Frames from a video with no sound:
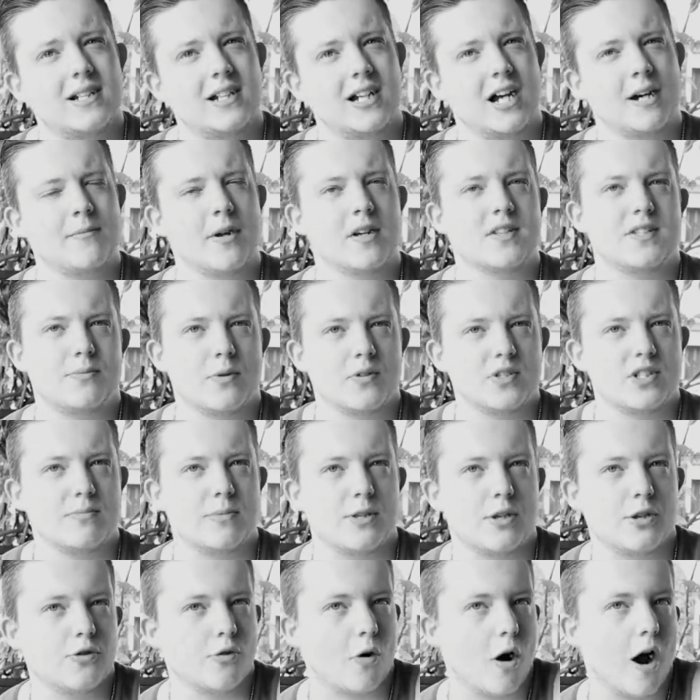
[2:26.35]
I'm not supposed to
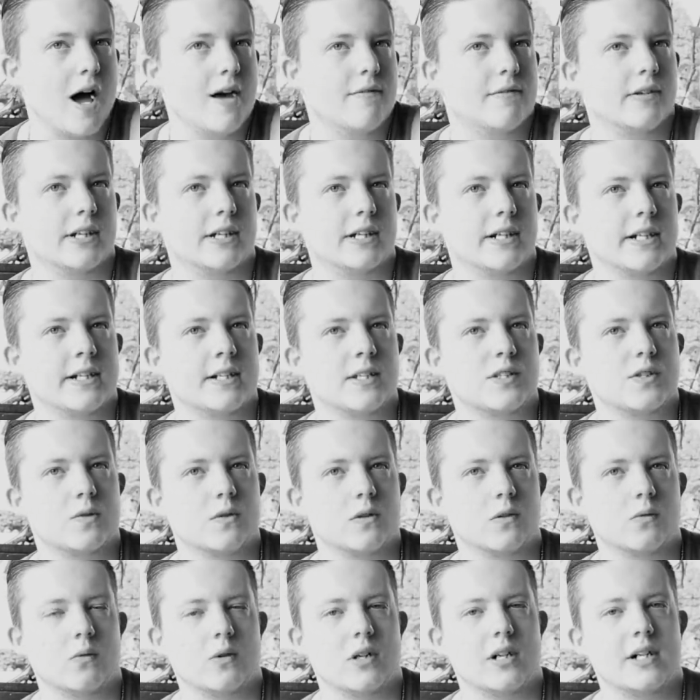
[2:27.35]
be thriving in any
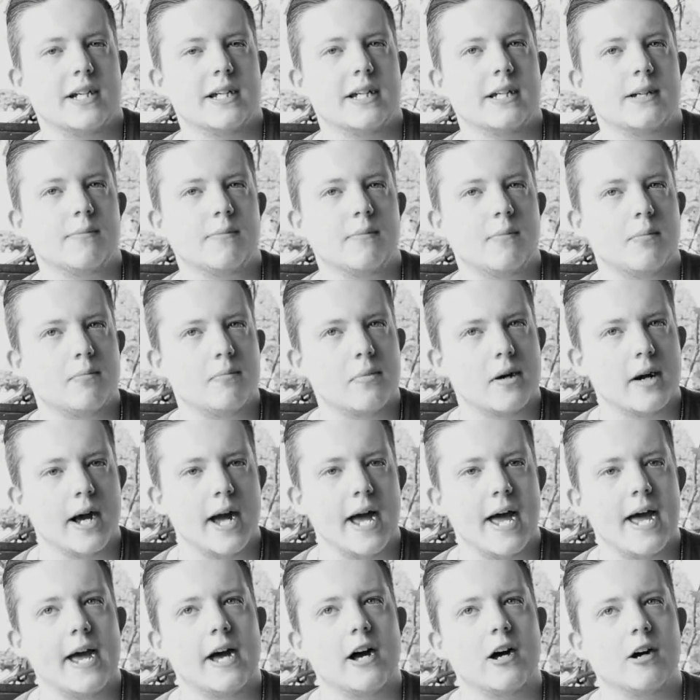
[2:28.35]
sort of way, but
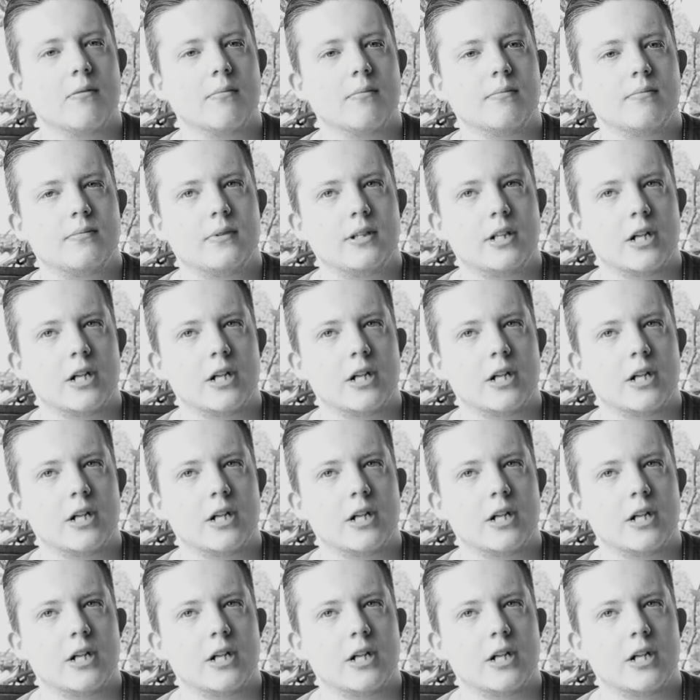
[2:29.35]
I am.